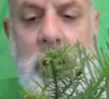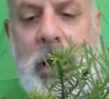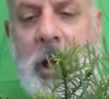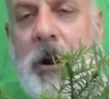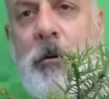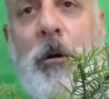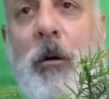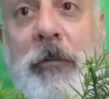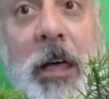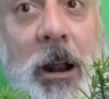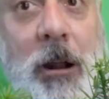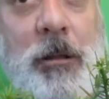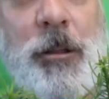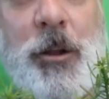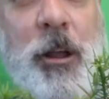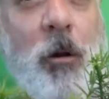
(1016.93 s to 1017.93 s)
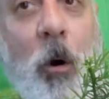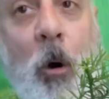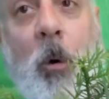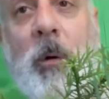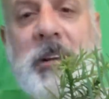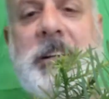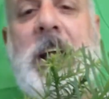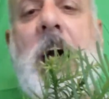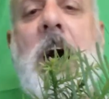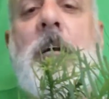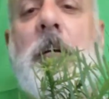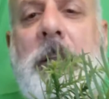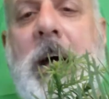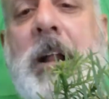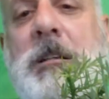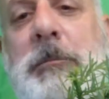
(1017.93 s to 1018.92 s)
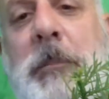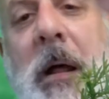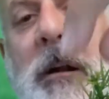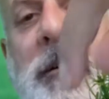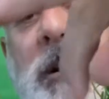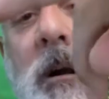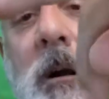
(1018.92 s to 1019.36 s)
I don't know if that you can always count on that. It's better to